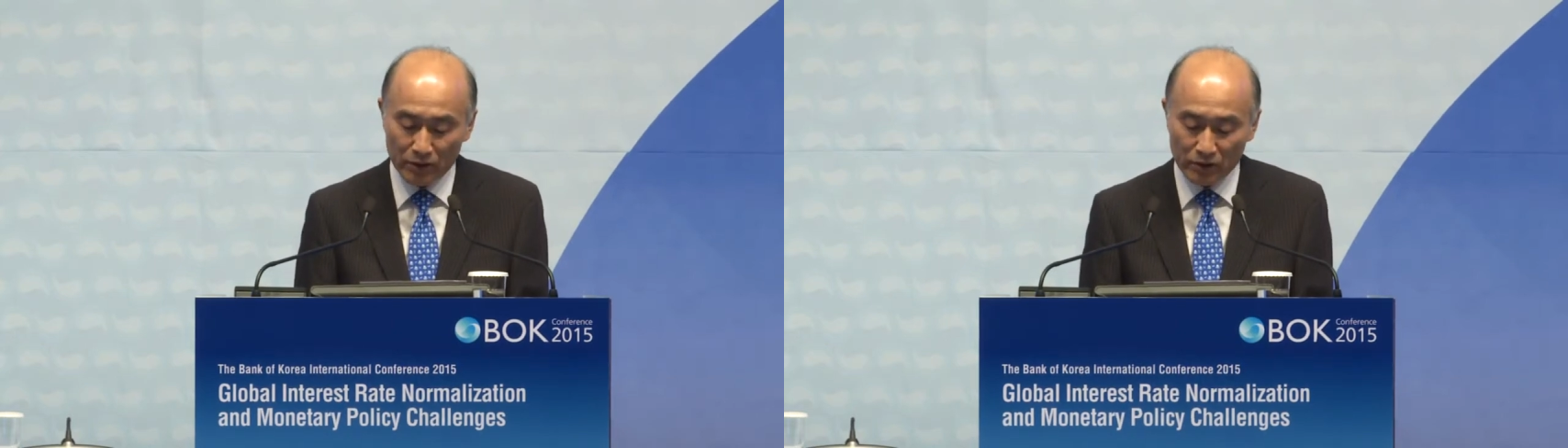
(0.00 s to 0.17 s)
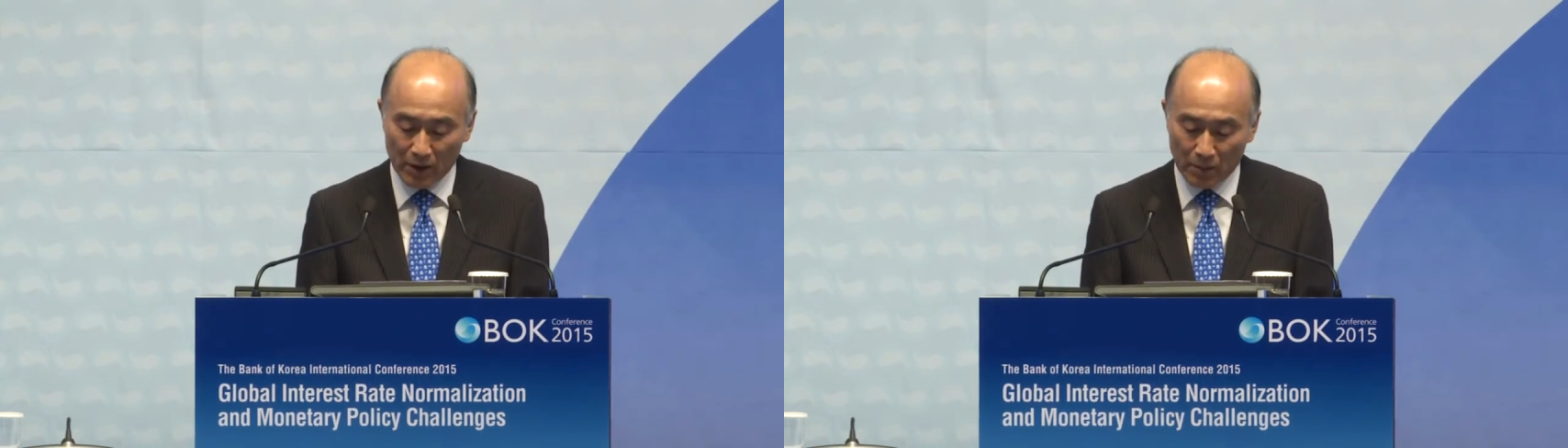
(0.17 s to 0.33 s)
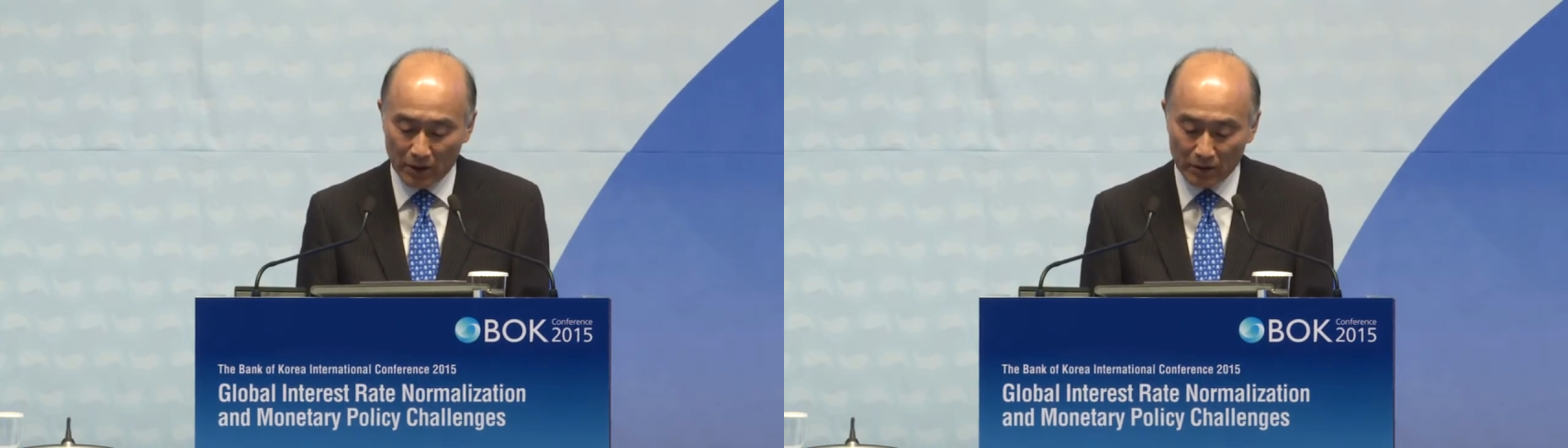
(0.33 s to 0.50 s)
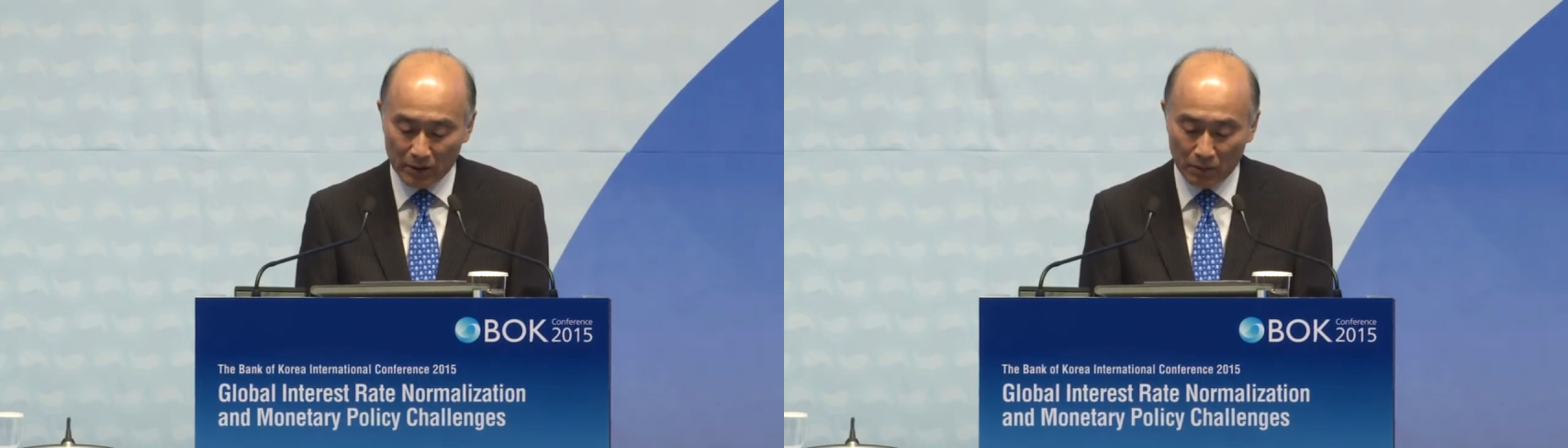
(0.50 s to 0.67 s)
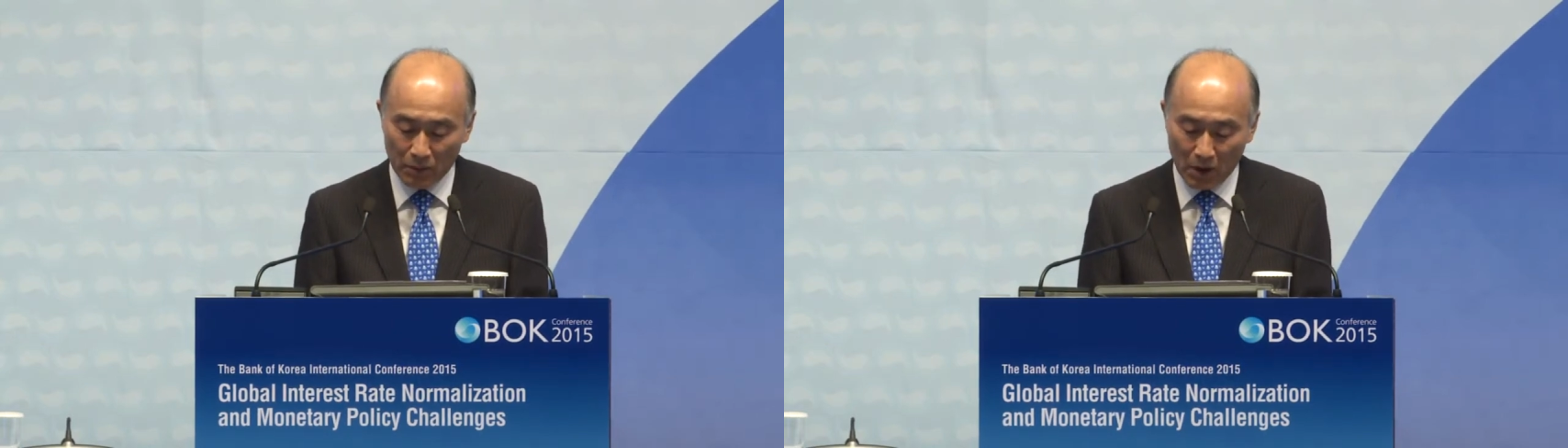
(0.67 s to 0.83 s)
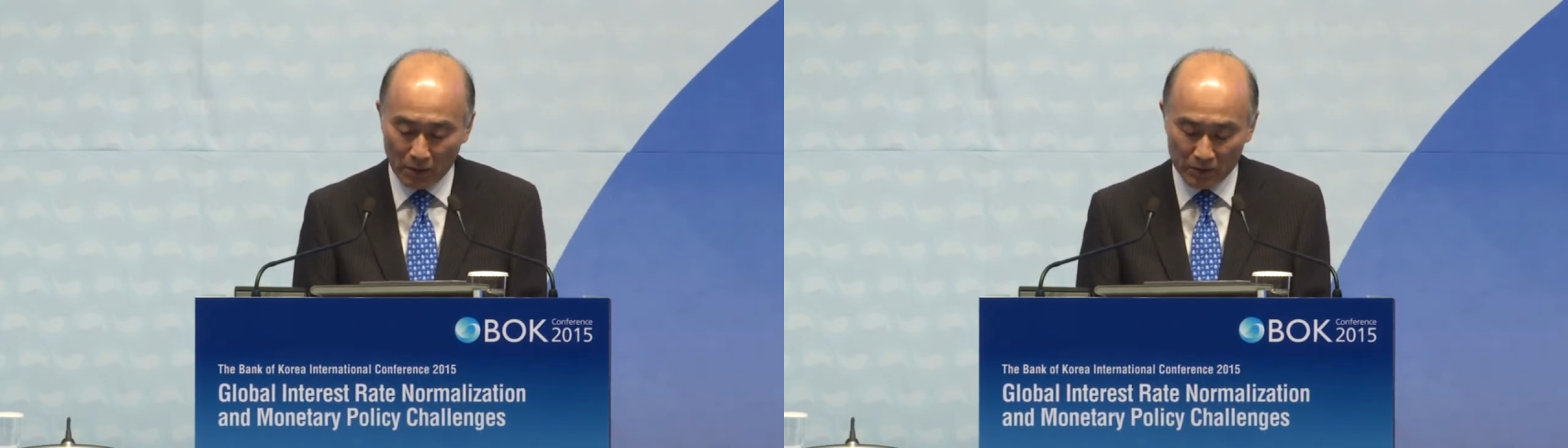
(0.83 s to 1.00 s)
stability
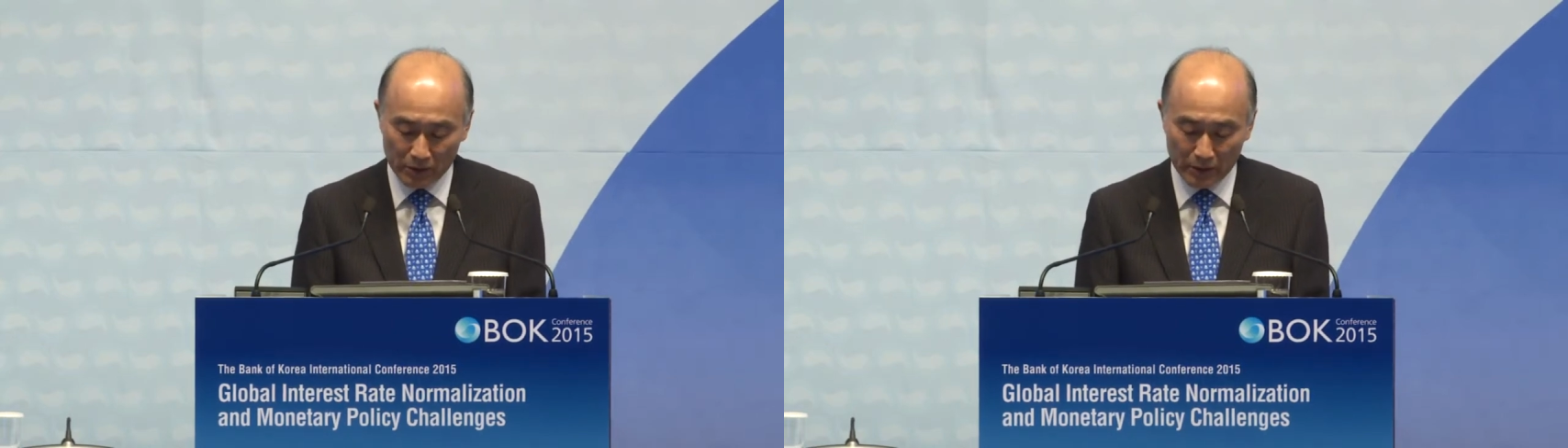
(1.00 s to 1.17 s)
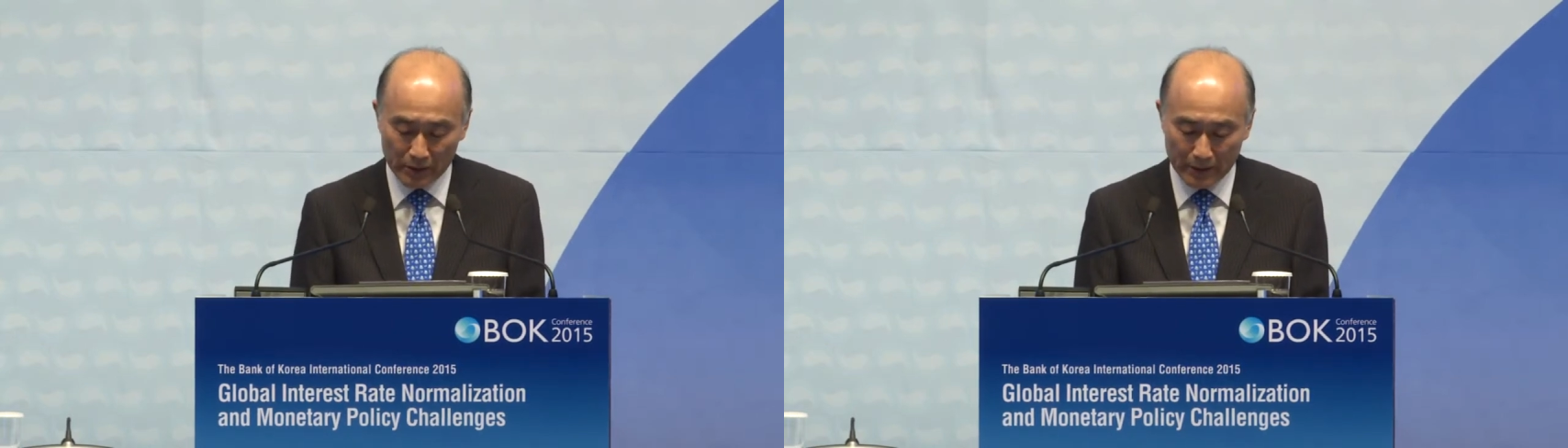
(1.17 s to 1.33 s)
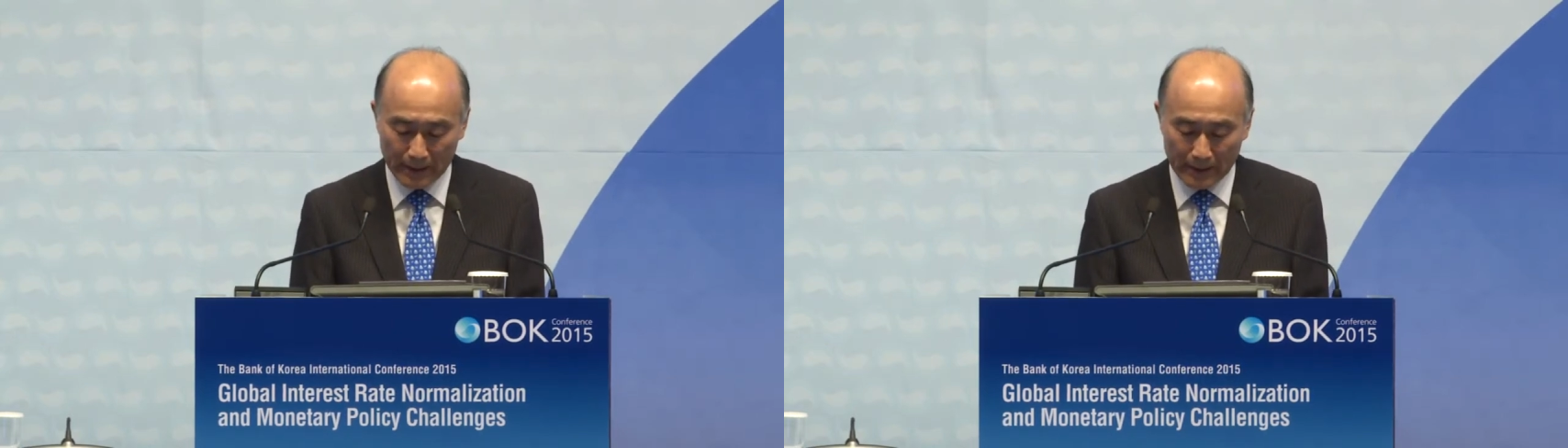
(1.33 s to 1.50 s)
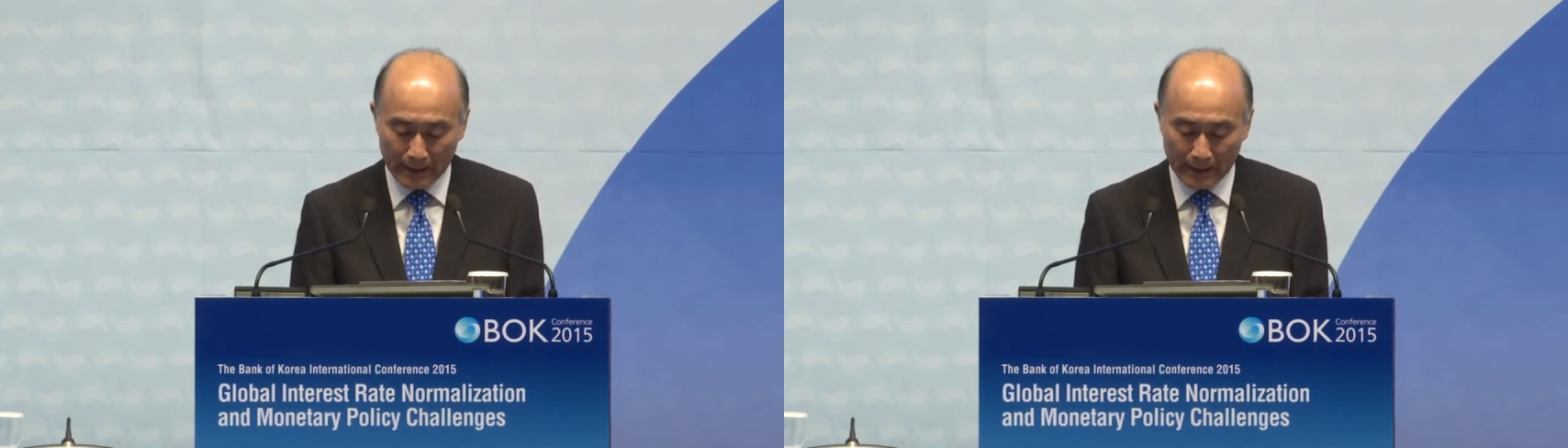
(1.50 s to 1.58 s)
policies,